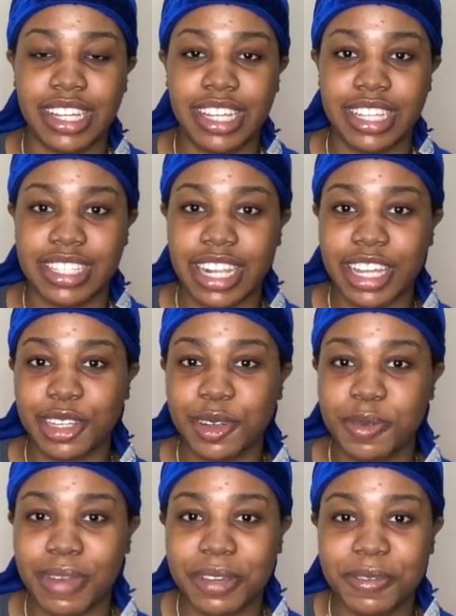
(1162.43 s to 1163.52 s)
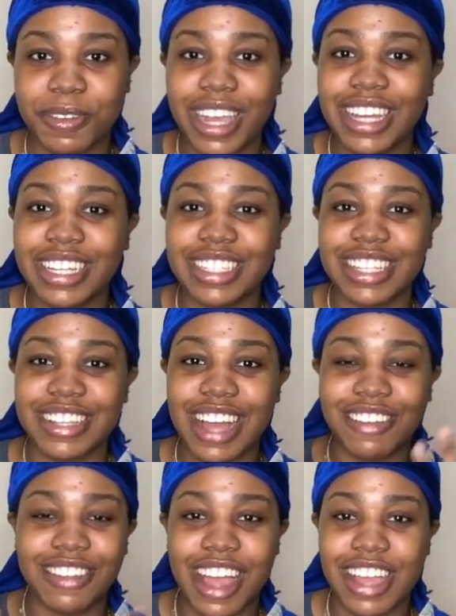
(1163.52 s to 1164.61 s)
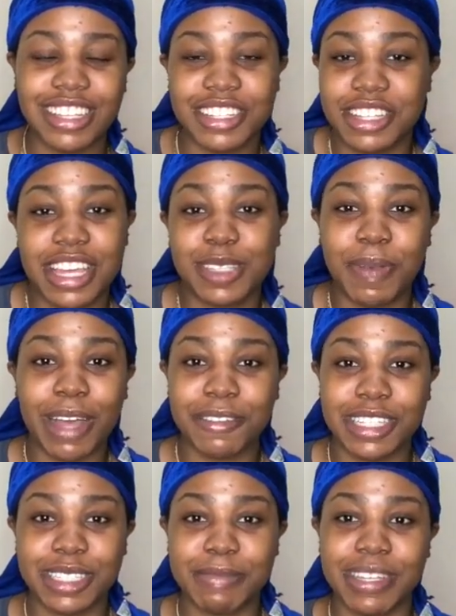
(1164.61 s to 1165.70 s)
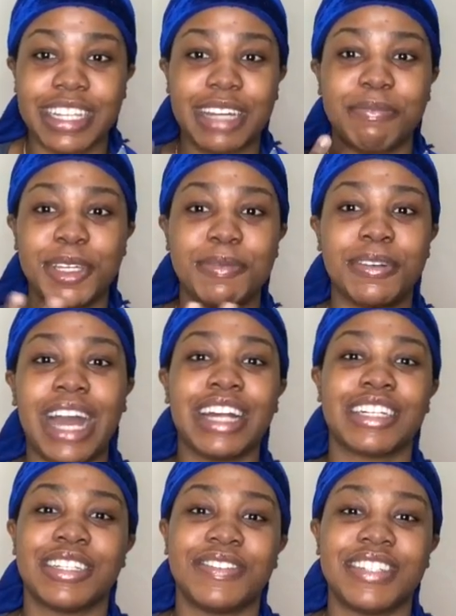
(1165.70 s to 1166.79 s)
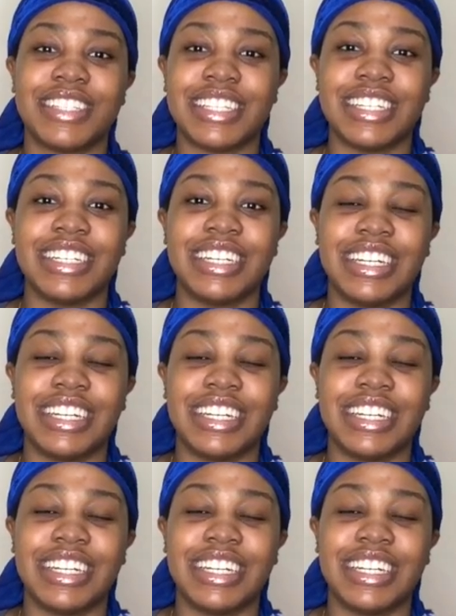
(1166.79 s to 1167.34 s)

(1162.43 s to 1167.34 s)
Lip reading: it's like you're my friends. It's baffling to me that people actually want to,